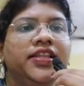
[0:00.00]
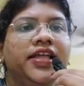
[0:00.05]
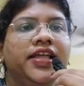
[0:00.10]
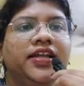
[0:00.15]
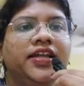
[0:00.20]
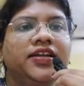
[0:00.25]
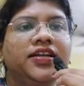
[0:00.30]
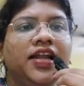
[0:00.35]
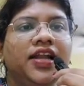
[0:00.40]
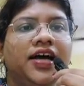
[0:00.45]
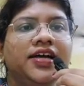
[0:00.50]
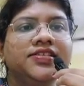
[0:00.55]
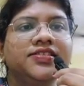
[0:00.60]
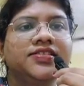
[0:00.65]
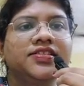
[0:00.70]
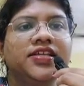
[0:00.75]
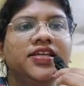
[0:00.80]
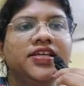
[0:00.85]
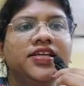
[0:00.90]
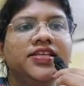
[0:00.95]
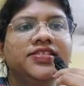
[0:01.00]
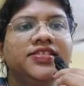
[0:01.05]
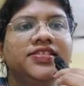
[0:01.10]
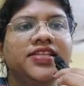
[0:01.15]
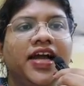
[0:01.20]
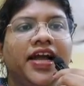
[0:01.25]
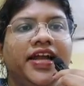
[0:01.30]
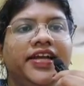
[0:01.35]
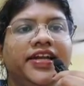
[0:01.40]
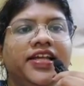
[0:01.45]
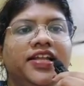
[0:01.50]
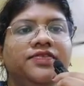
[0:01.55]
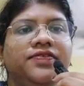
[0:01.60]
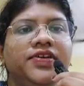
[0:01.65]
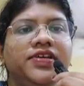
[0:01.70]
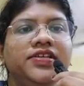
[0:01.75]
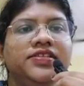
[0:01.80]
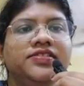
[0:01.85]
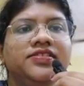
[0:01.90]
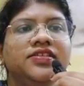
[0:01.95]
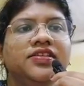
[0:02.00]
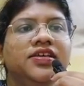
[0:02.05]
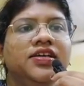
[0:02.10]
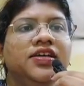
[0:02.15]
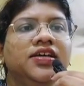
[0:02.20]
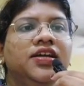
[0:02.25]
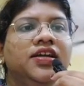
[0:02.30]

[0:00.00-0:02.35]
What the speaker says: Then class 3 is didelphys.